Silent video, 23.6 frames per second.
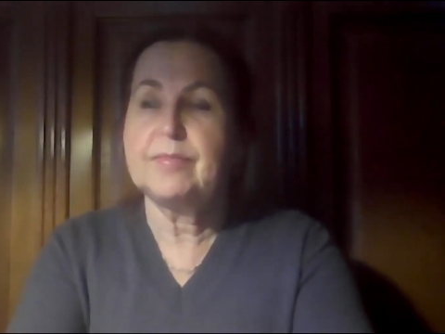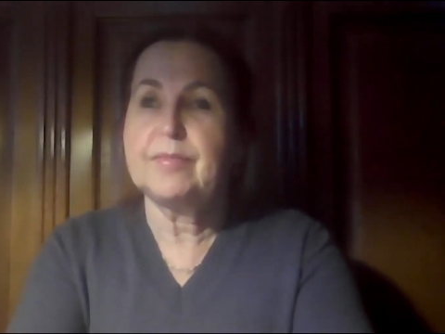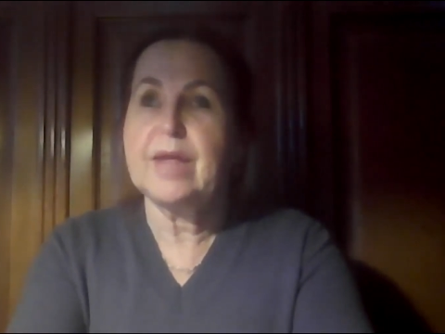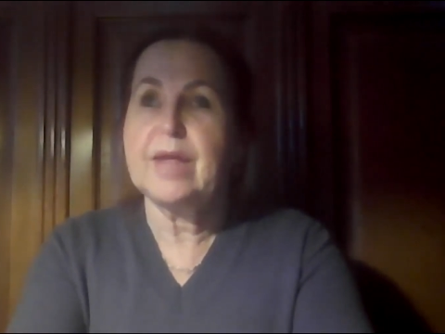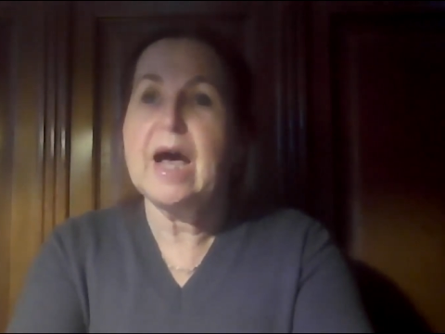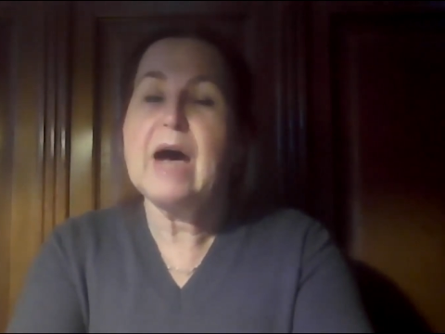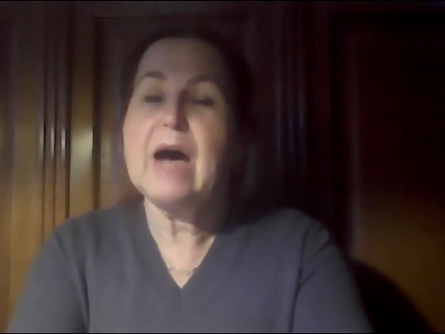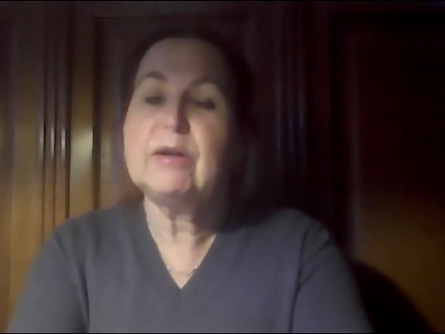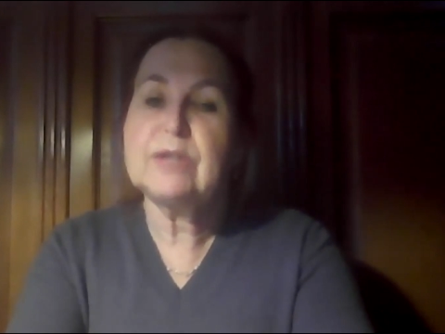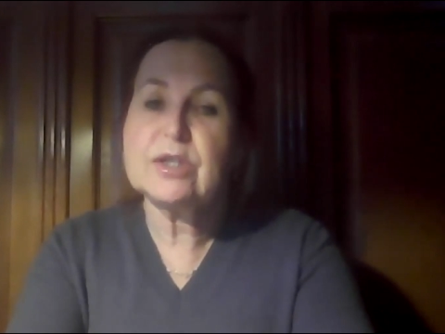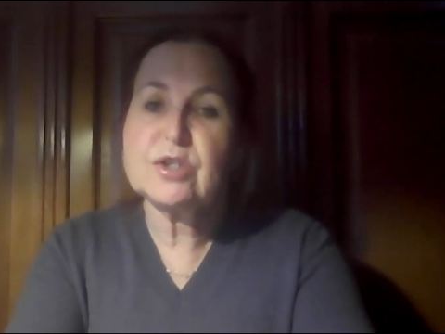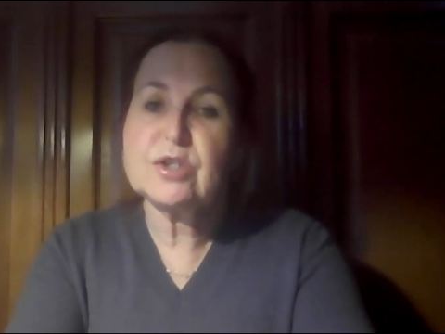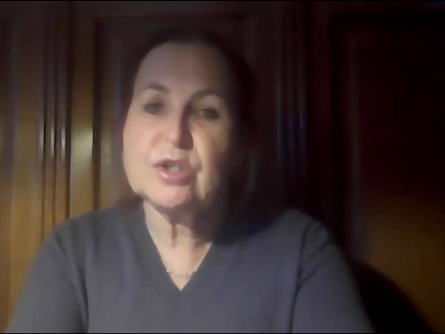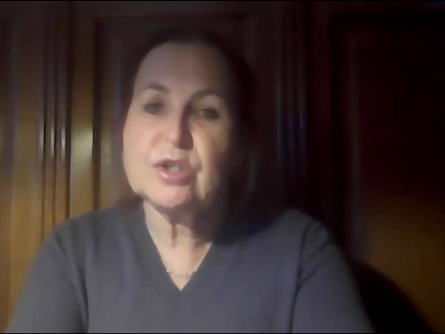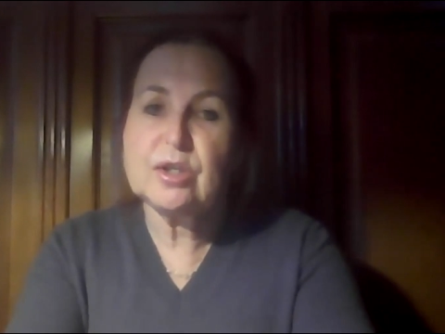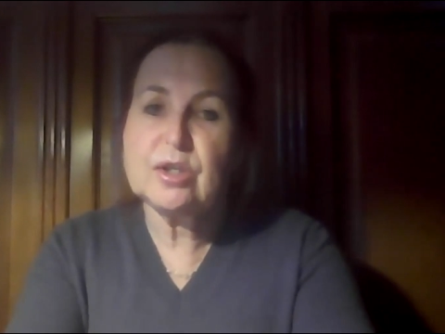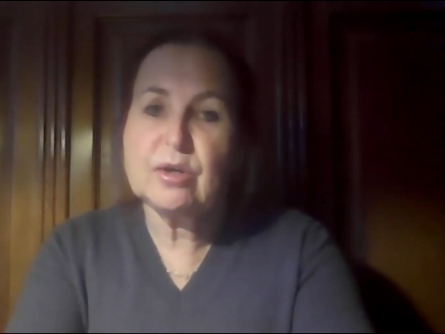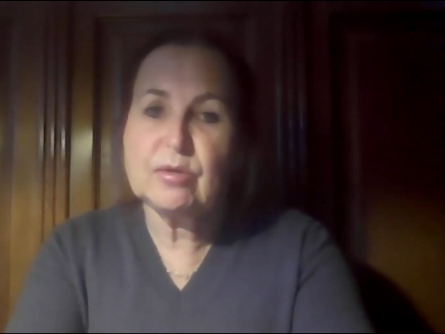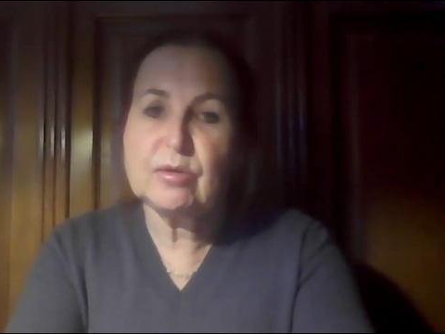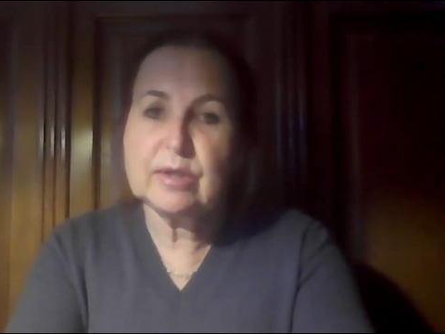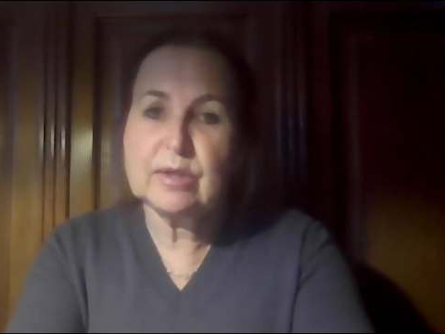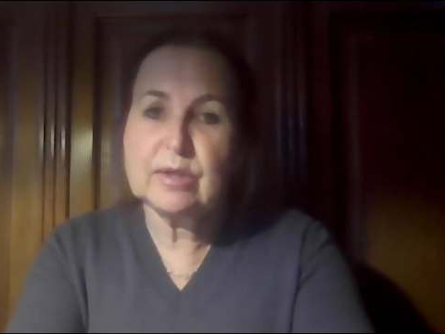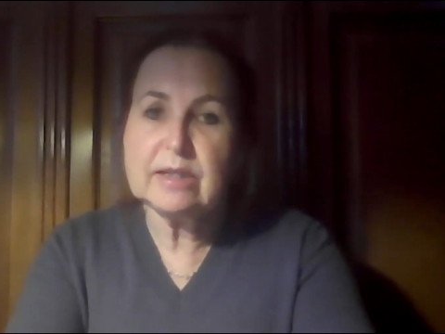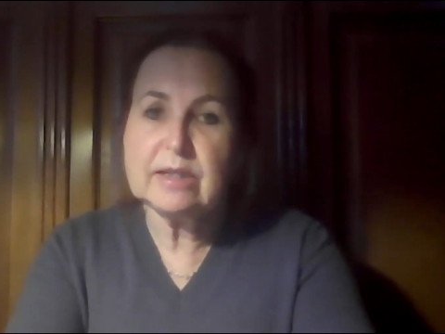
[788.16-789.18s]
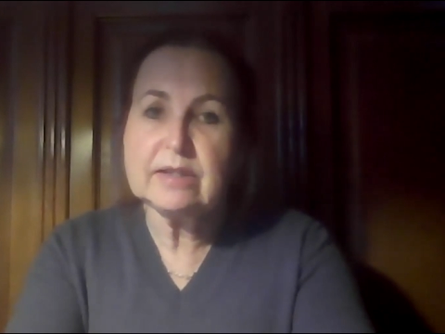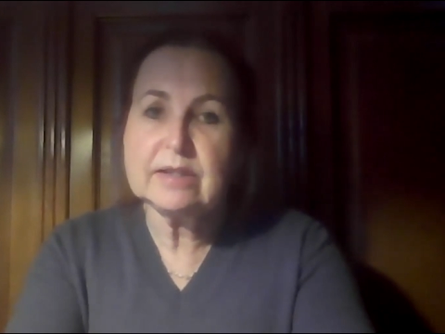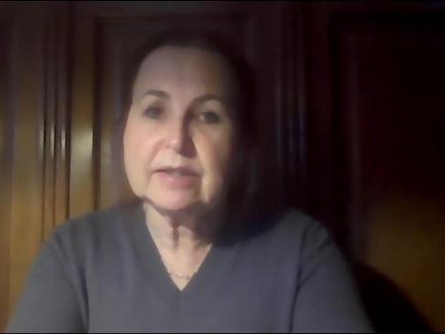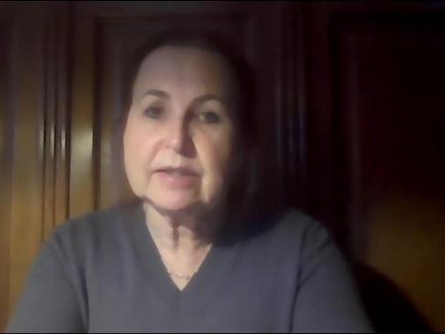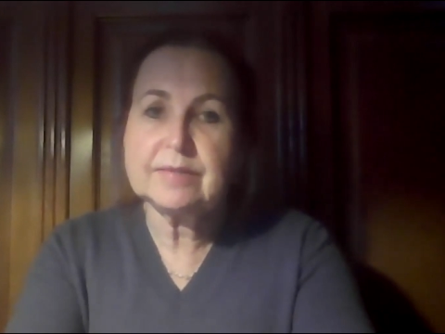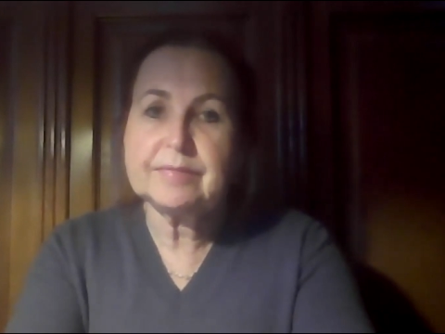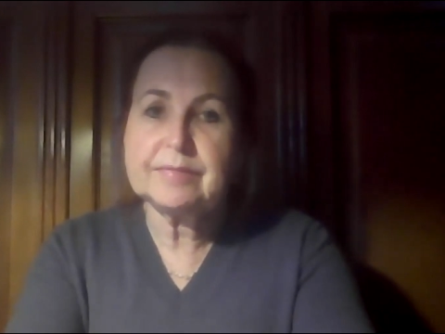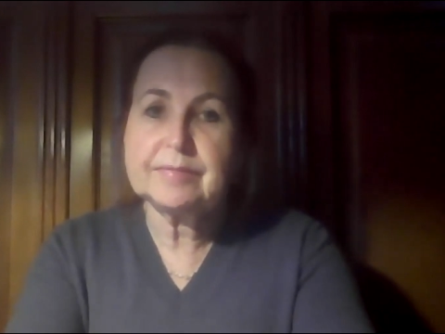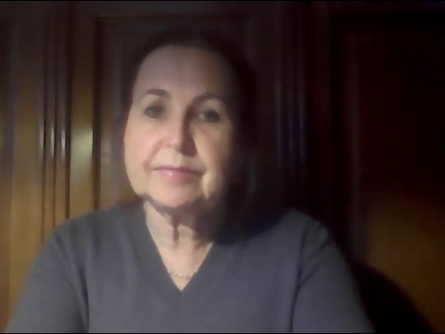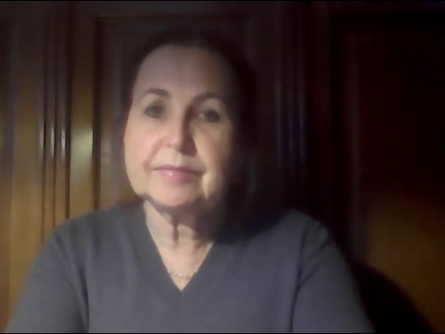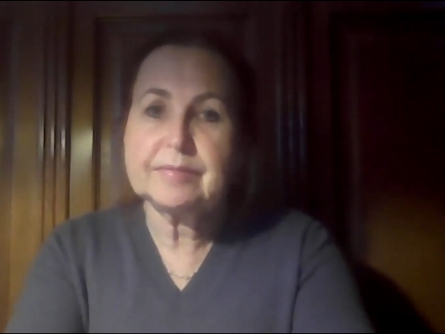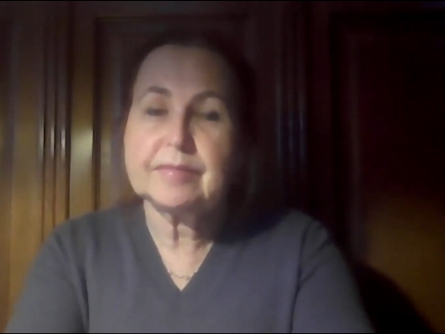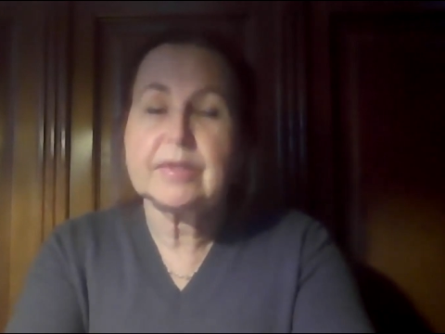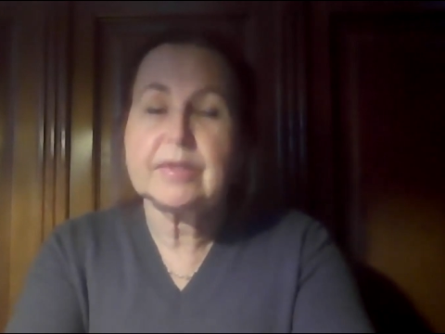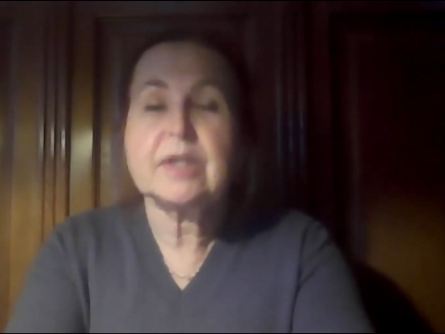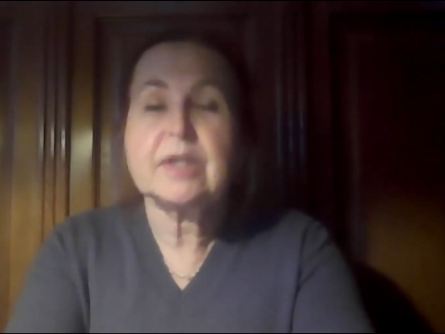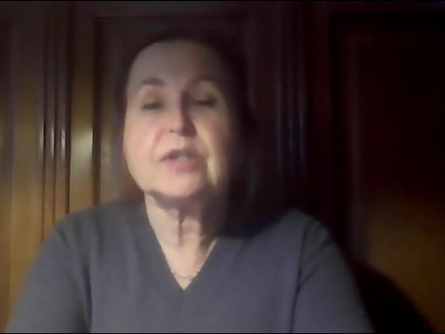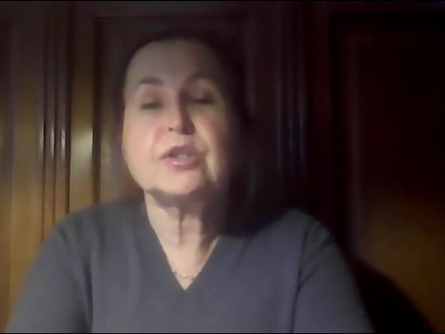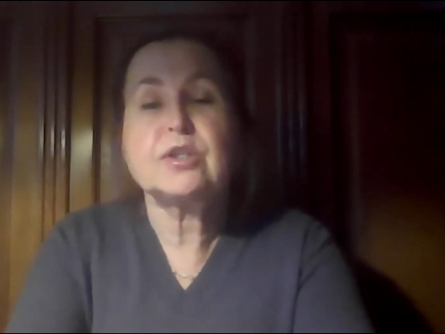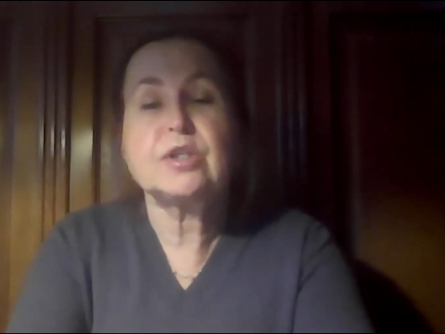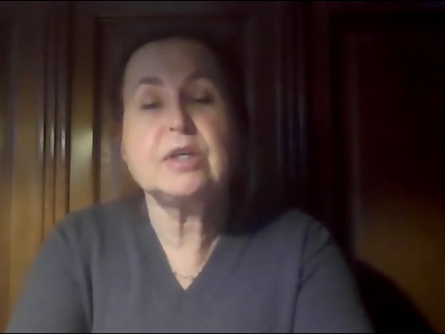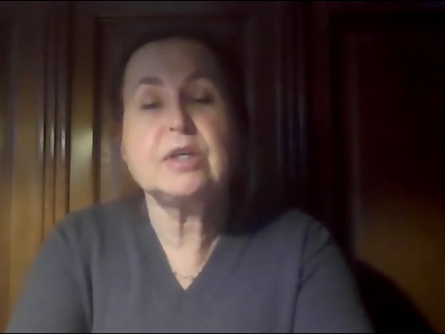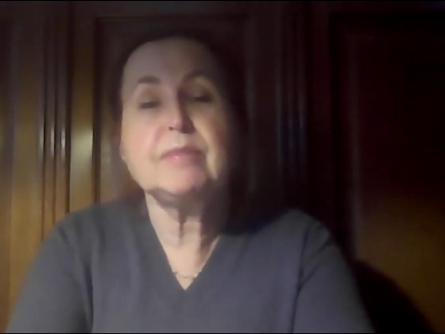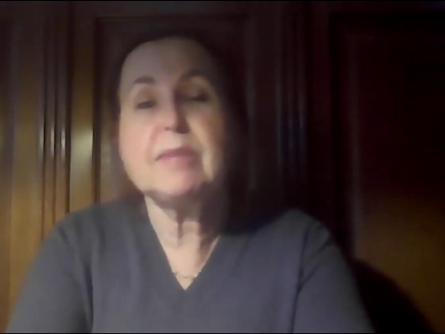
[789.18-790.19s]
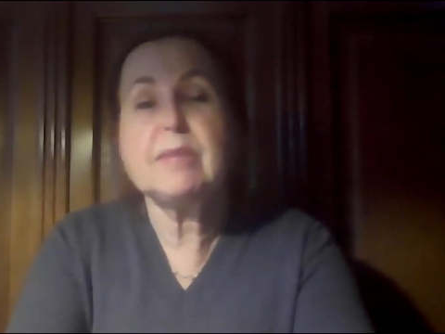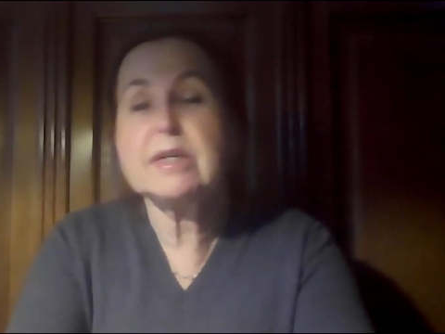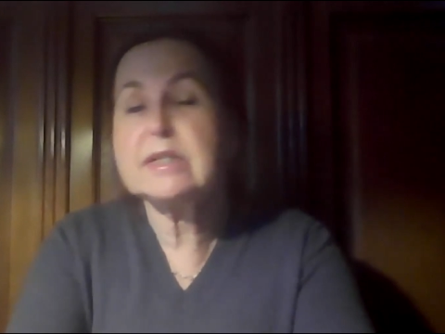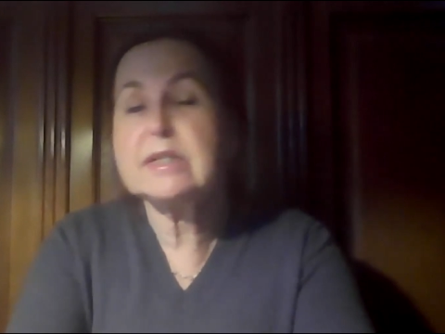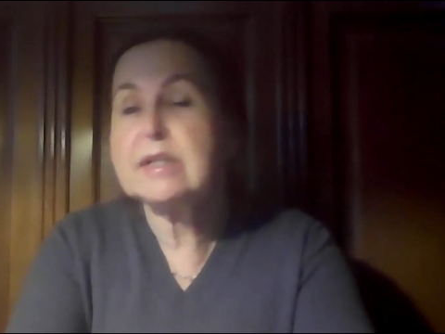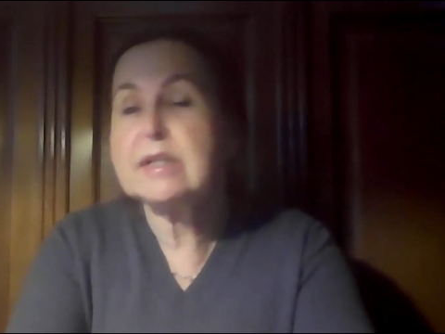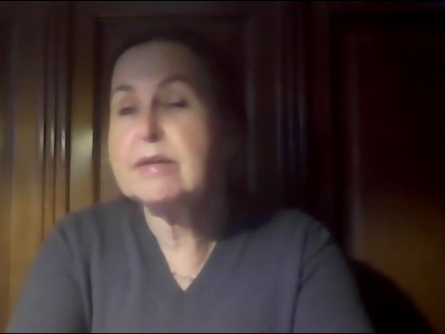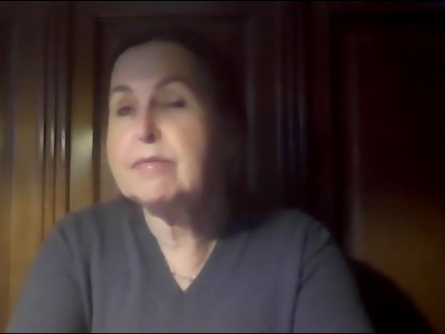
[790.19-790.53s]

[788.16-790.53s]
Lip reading: How does she know this? She must